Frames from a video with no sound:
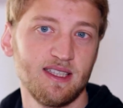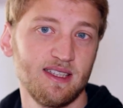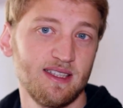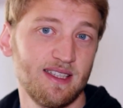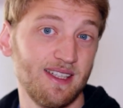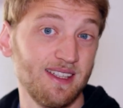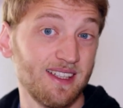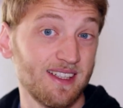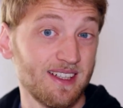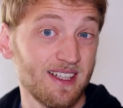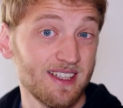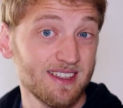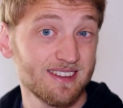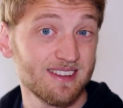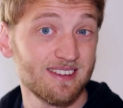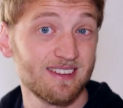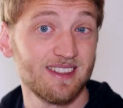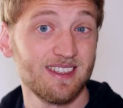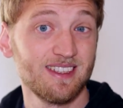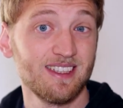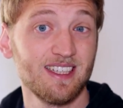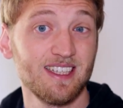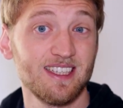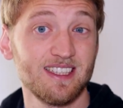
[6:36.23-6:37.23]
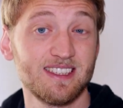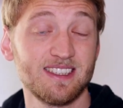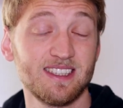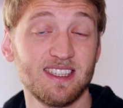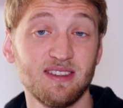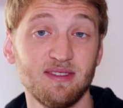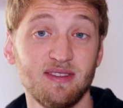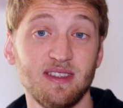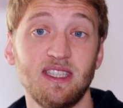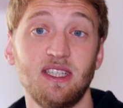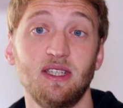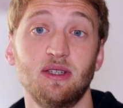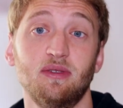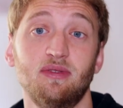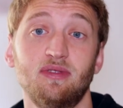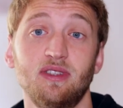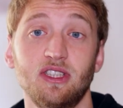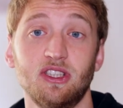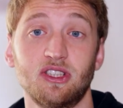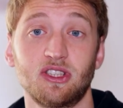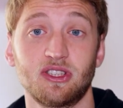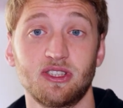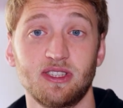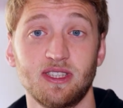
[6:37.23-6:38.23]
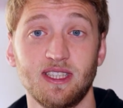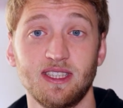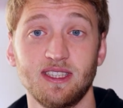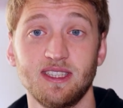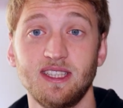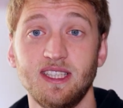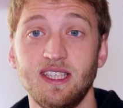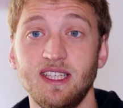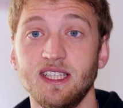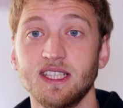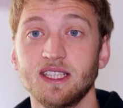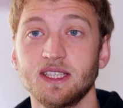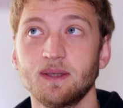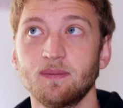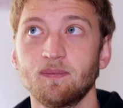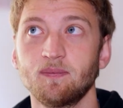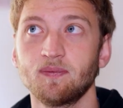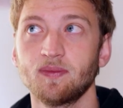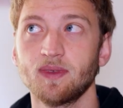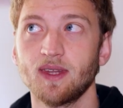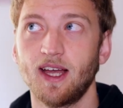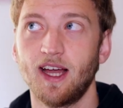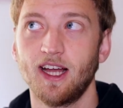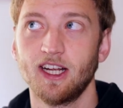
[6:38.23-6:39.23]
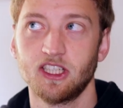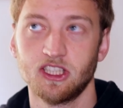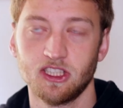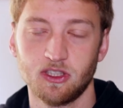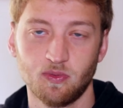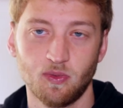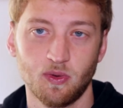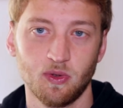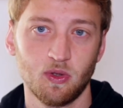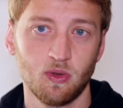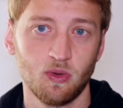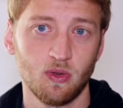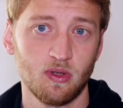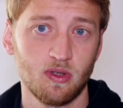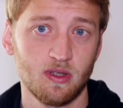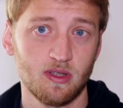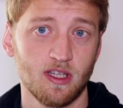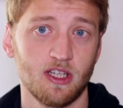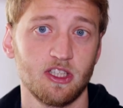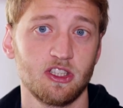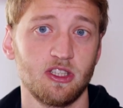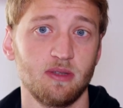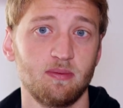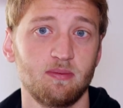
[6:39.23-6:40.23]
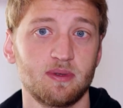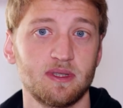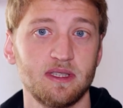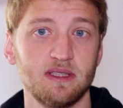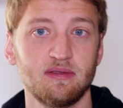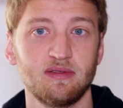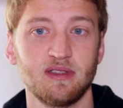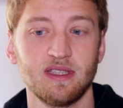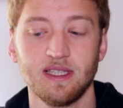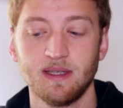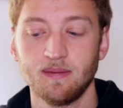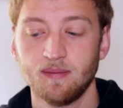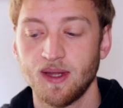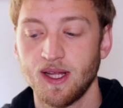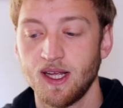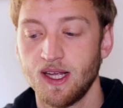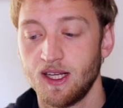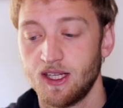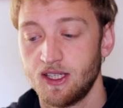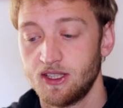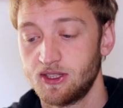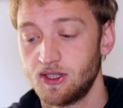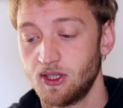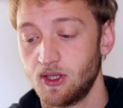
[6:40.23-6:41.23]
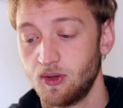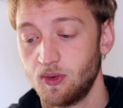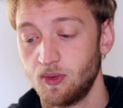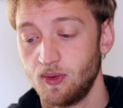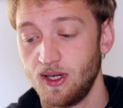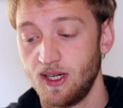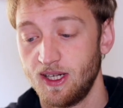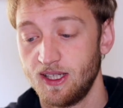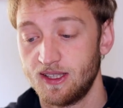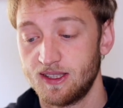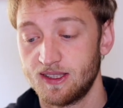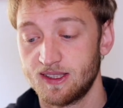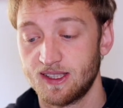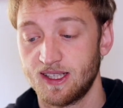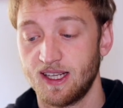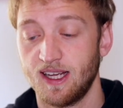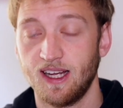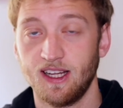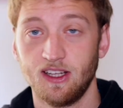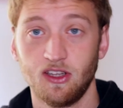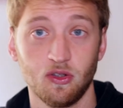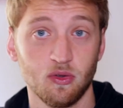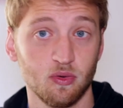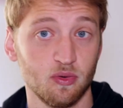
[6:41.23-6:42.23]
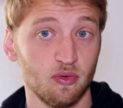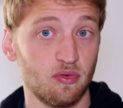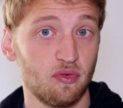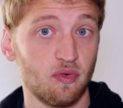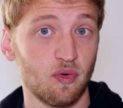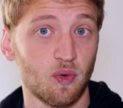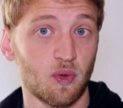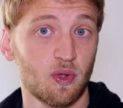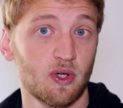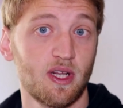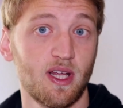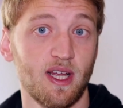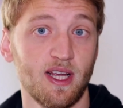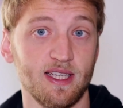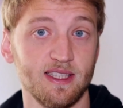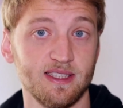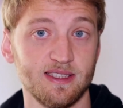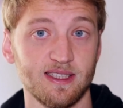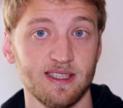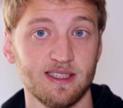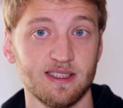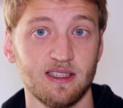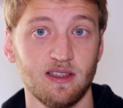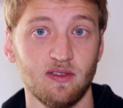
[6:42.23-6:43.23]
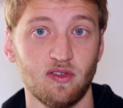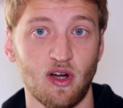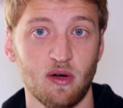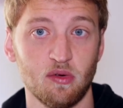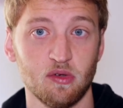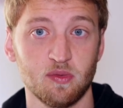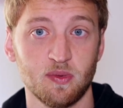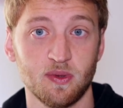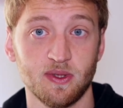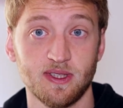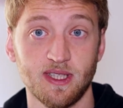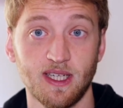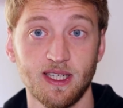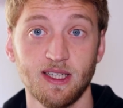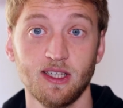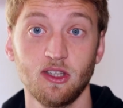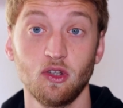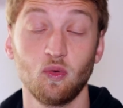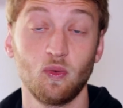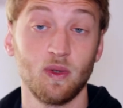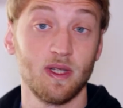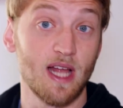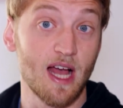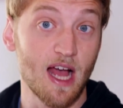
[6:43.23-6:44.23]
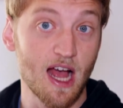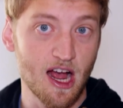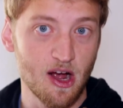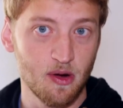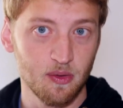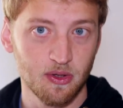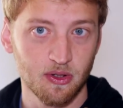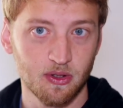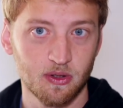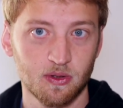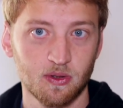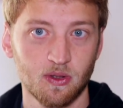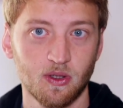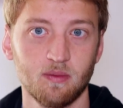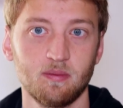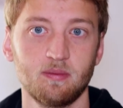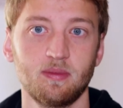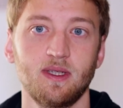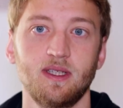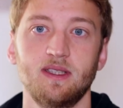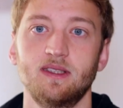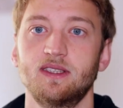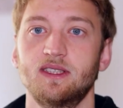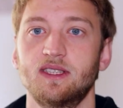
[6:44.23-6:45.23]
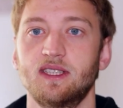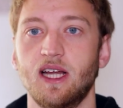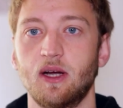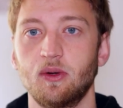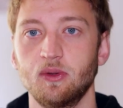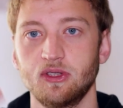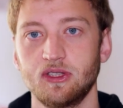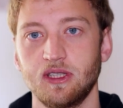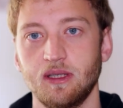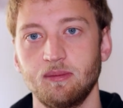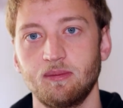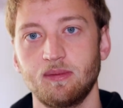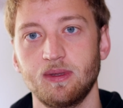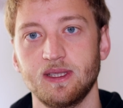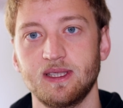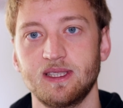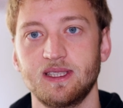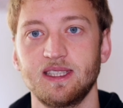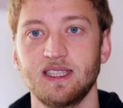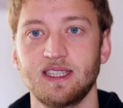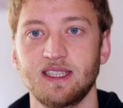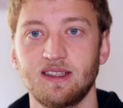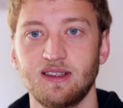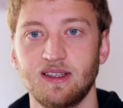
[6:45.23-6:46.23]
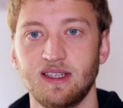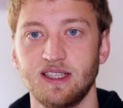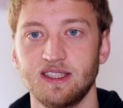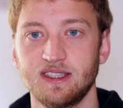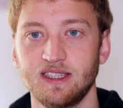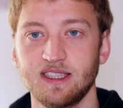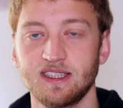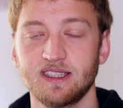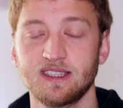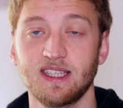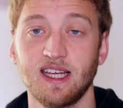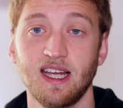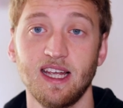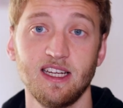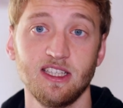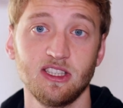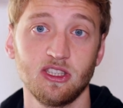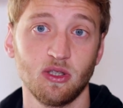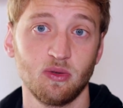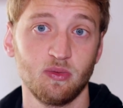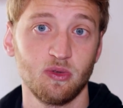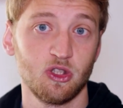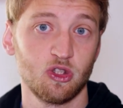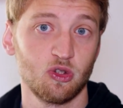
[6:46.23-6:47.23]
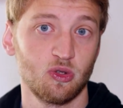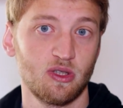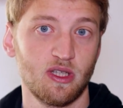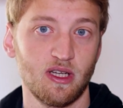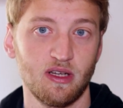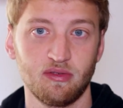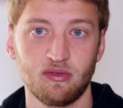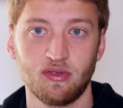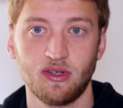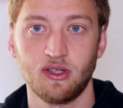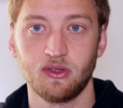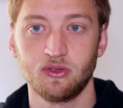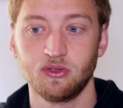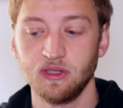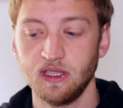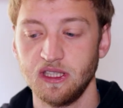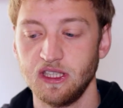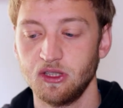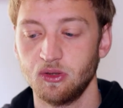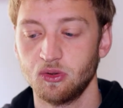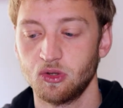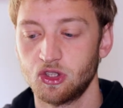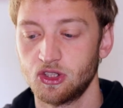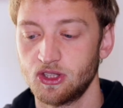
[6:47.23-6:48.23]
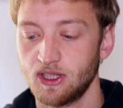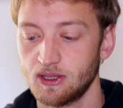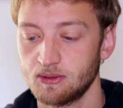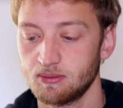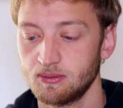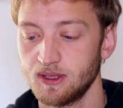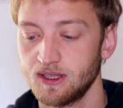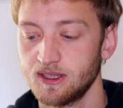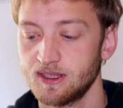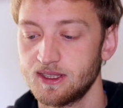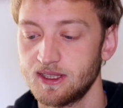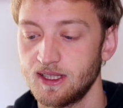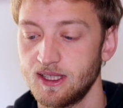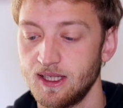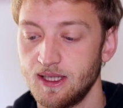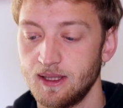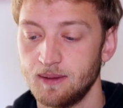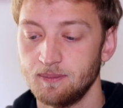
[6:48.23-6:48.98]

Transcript: Then the next thing is the video features, and here I just want to touch it briefly. So it can do 4K 60 frames per second without a crop. It's downsampled 6K, so we should have a really good sharpness.